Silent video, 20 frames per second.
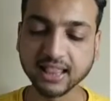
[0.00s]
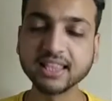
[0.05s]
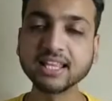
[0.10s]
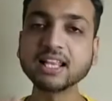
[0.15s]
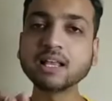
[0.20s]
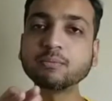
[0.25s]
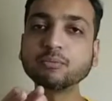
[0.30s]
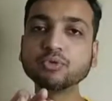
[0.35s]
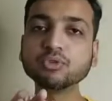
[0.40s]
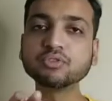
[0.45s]

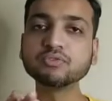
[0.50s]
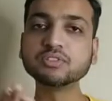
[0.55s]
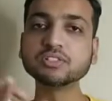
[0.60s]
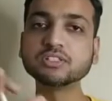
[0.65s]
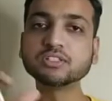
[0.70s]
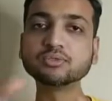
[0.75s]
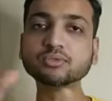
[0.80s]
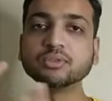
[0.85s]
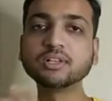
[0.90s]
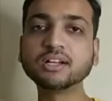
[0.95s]
And then I'm going to
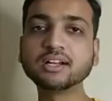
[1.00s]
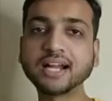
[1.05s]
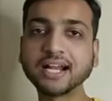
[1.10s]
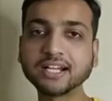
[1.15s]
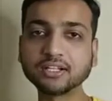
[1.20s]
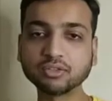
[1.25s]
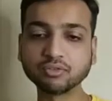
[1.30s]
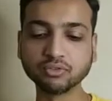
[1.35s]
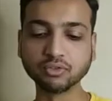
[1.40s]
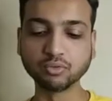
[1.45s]
visit to the
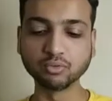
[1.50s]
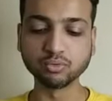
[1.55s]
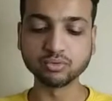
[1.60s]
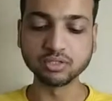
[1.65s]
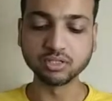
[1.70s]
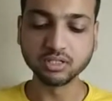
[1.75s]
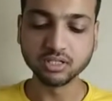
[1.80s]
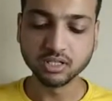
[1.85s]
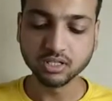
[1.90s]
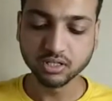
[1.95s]
right of the
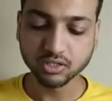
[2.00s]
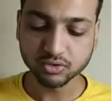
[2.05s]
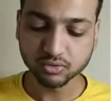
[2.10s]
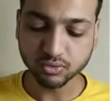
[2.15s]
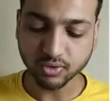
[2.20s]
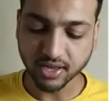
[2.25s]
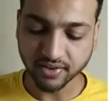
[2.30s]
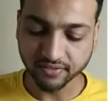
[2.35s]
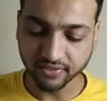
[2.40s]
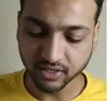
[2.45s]
root.
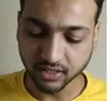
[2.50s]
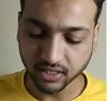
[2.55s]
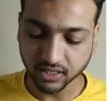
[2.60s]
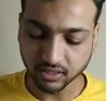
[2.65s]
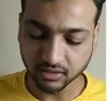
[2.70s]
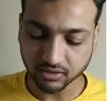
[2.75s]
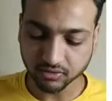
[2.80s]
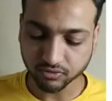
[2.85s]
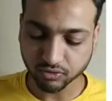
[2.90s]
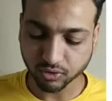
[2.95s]
So
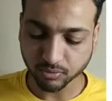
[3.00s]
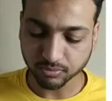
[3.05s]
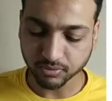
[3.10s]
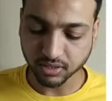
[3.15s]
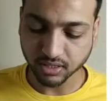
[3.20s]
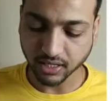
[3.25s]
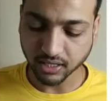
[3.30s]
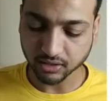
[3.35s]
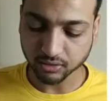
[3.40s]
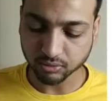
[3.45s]
everything
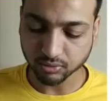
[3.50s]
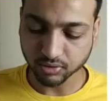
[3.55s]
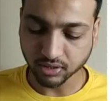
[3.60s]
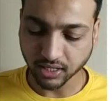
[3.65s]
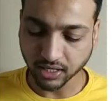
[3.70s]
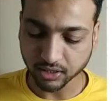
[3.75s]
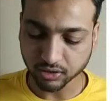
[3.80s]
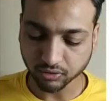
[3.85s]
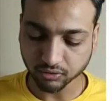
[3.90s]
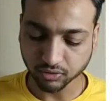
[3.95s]
from the right to
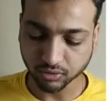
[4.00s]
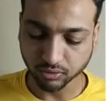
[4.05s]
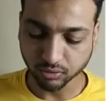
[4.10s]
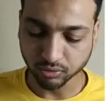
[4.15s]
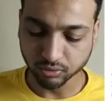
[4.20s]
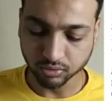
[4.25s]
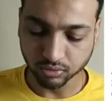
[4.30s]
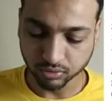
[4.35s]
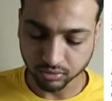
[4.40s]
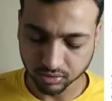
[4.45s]
the
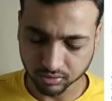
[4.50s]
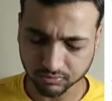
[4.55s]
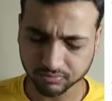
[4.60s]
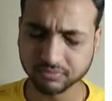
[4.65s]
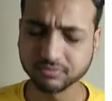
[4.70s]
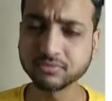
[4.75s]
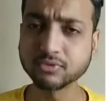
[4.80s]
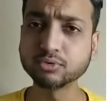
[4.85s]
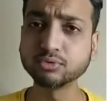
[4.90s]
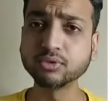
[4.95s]

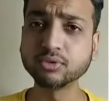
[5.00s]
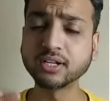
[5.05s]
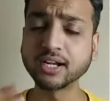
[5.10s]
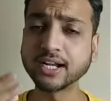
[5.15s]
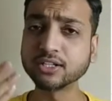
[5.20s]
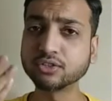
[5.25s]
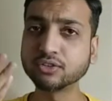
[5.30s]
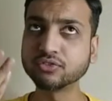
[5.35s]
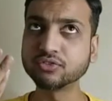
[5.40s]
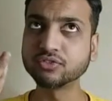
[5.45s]

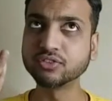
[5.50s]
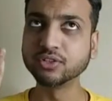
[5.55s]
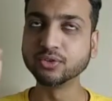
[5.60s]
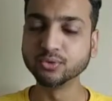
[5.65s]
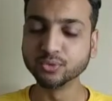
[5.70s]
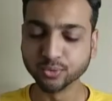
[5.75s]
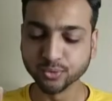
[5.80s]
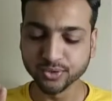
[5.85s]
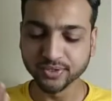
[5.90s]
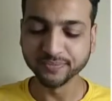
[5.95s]
right of
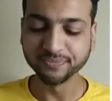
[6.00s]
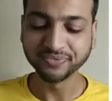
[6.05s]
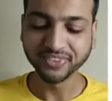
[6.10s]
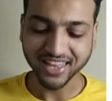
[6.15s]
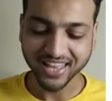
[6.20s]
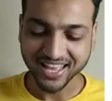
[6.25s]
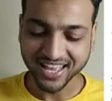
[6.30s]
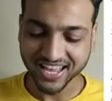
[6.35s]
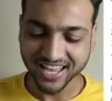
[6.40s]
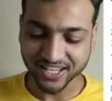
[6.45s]
the root
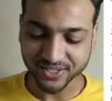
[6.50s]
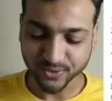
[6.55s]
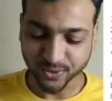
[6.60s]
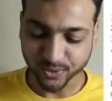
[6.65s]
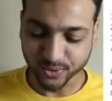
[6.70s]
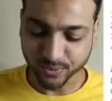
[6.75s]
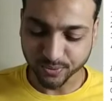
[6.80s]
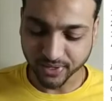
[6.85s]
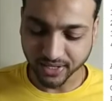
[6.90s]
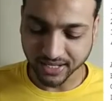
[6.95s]
is
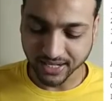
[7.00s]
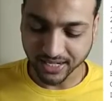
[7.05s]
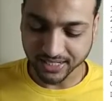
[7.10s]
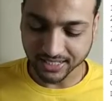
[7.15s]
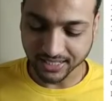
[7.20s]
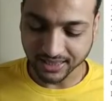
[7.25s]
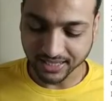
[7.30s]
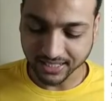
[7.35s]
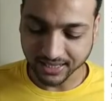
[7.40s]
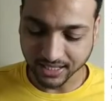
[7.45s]
going to be
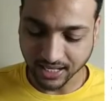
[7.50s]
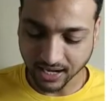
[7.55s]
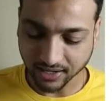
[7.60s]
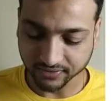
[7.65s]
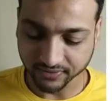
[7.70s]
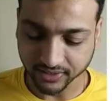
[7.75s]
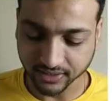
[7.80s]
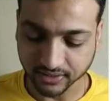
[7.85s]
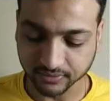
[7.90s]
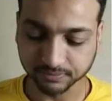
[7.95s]
greater than
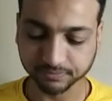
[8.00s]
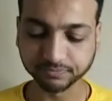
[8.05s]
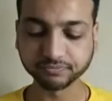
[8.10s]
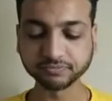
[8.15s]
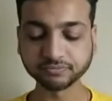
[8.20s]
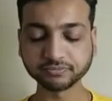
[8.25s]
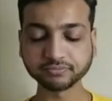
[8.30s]
100.